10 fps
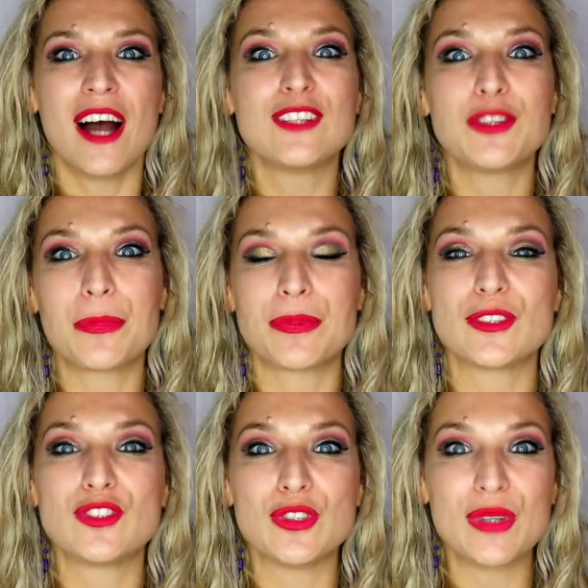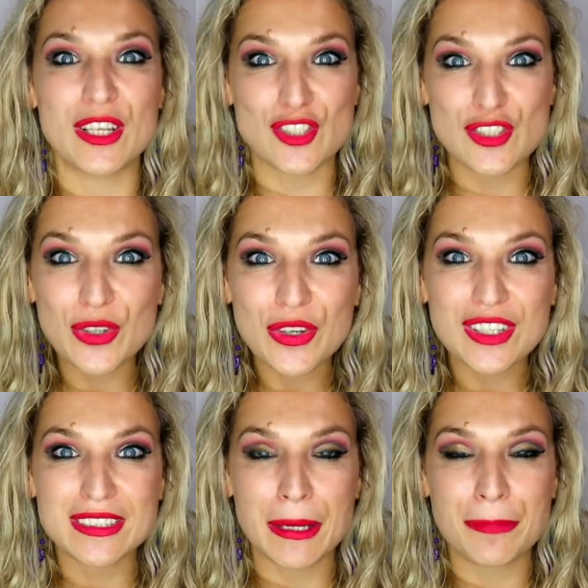to
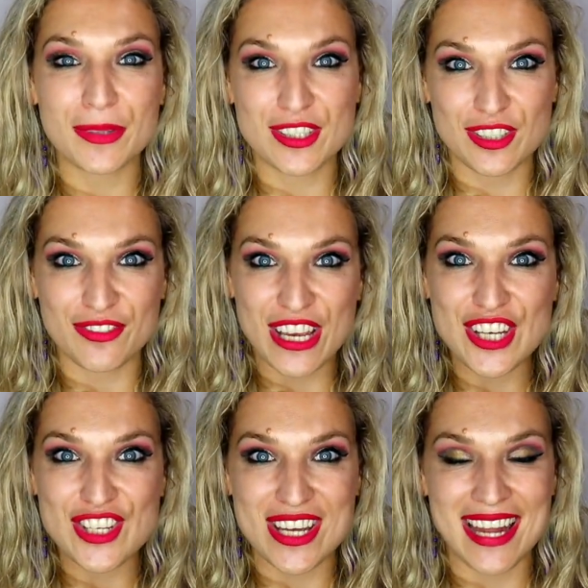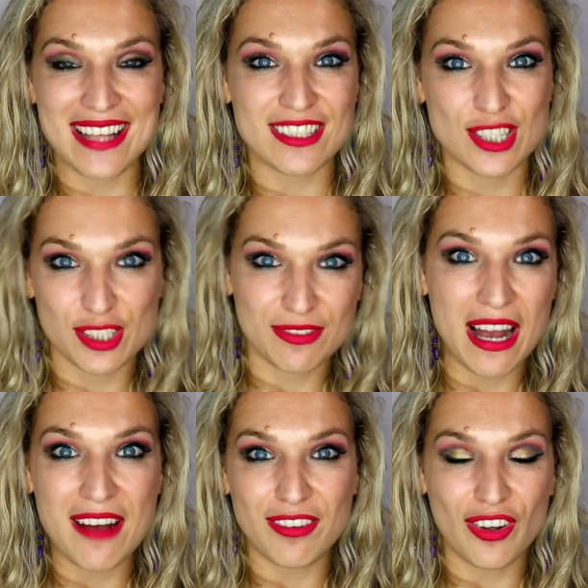ensure the preservation and the
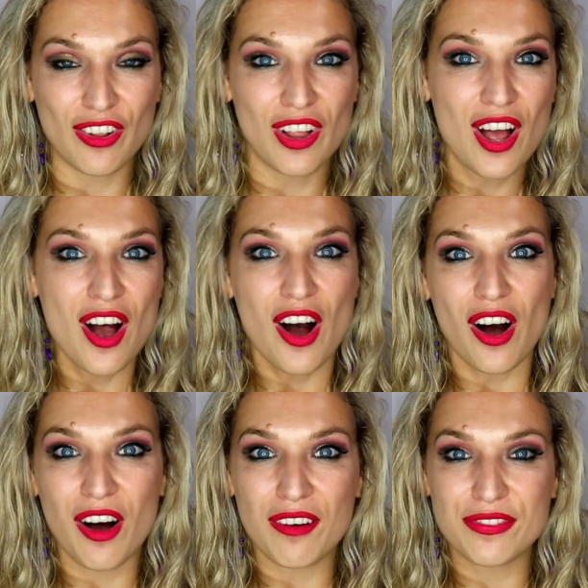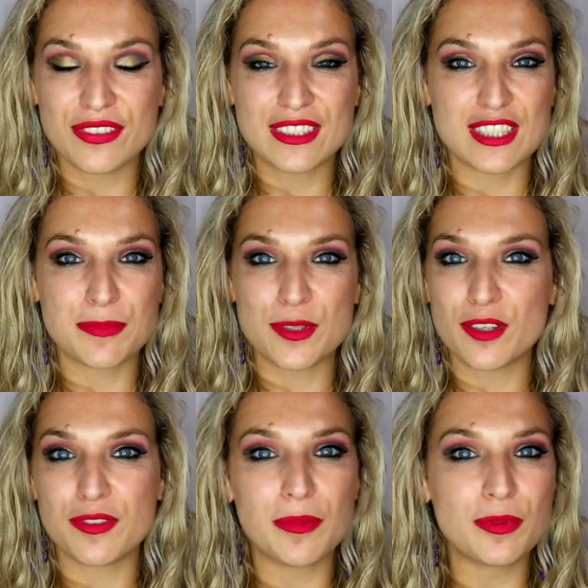survival of this
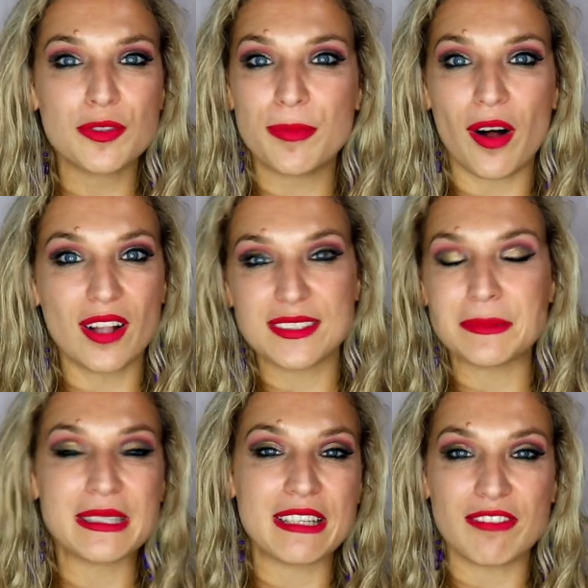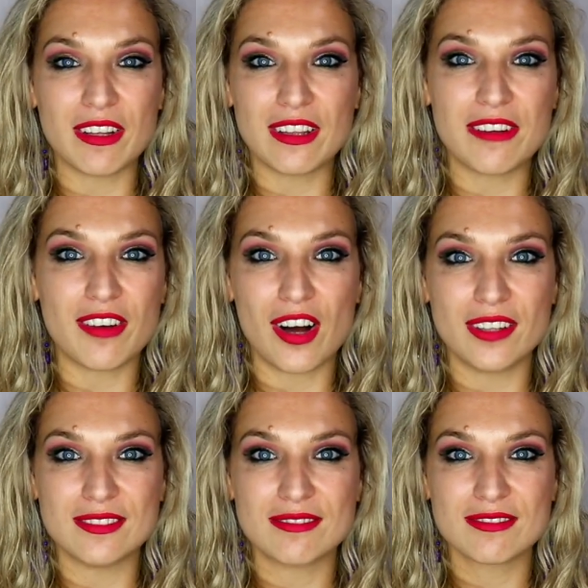beautiful blue ball that we live
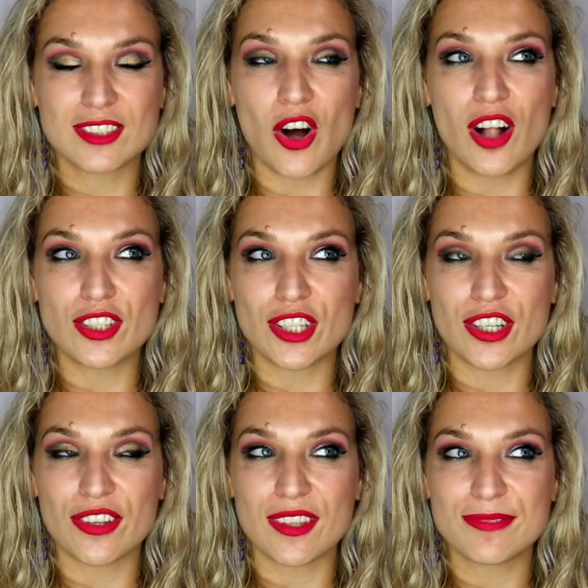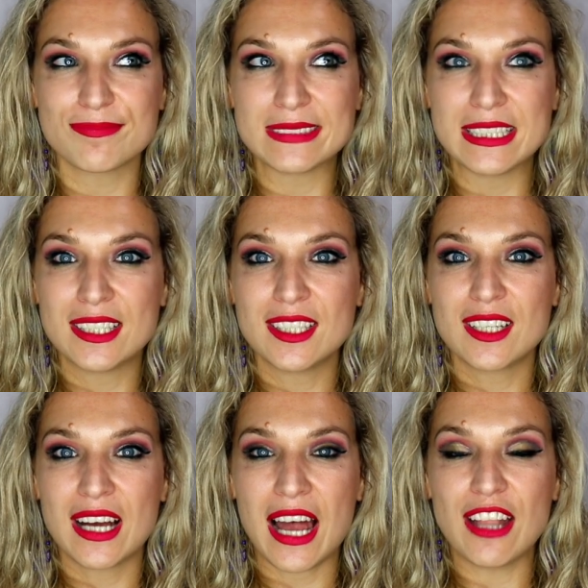on called Earth.
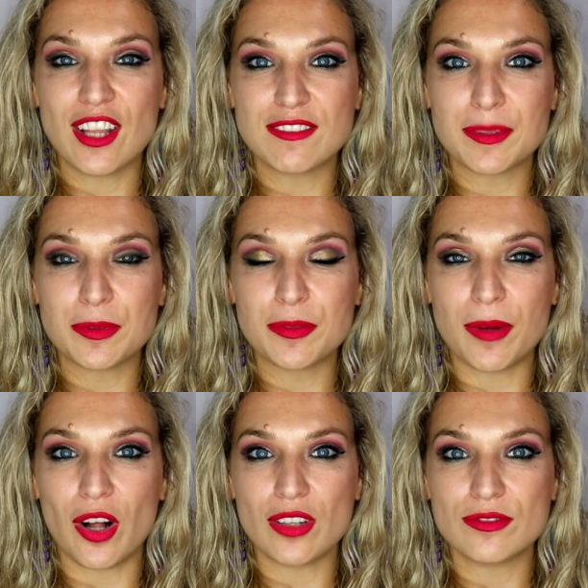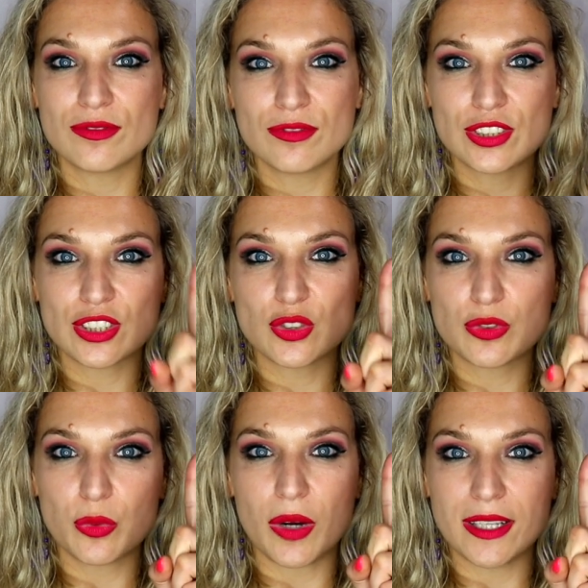I love the blue ball,
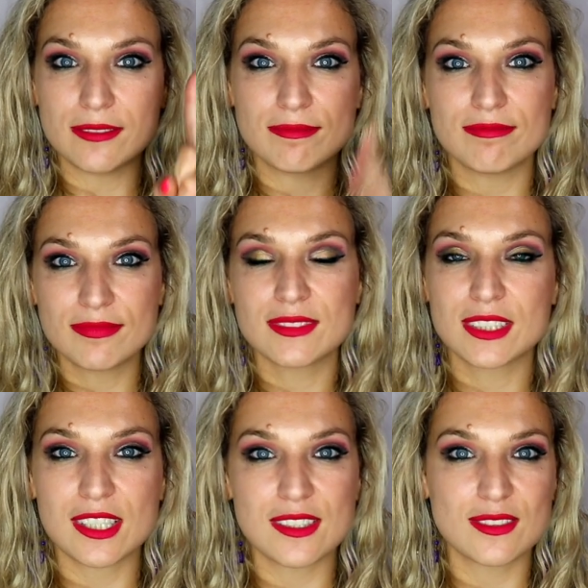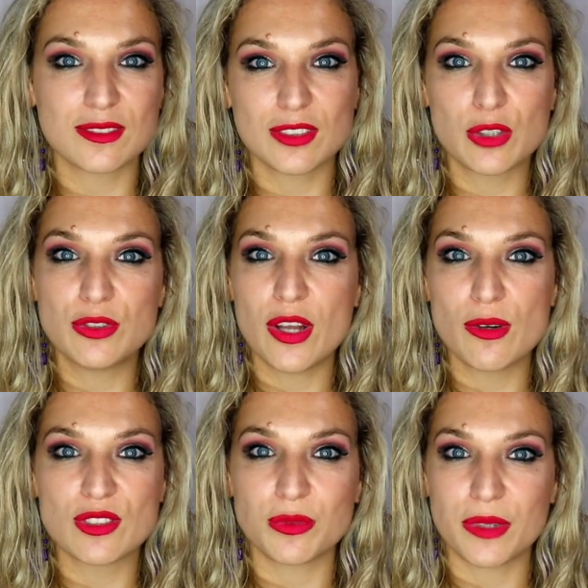just the one, because who
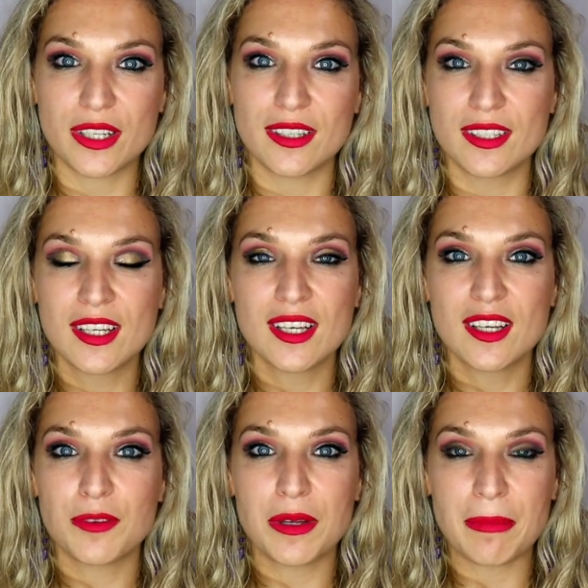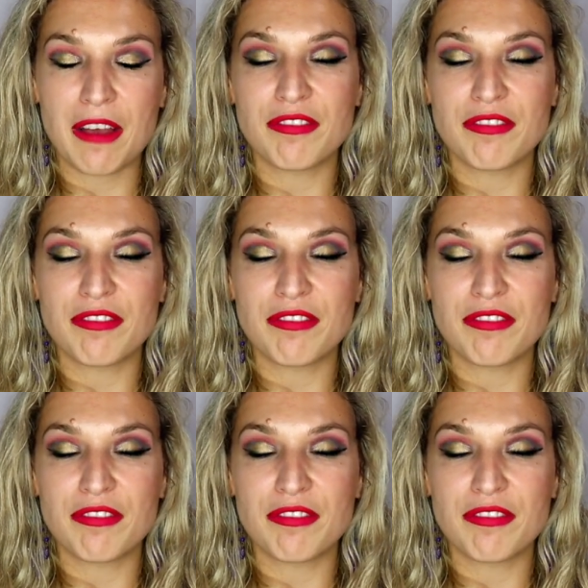knows where we might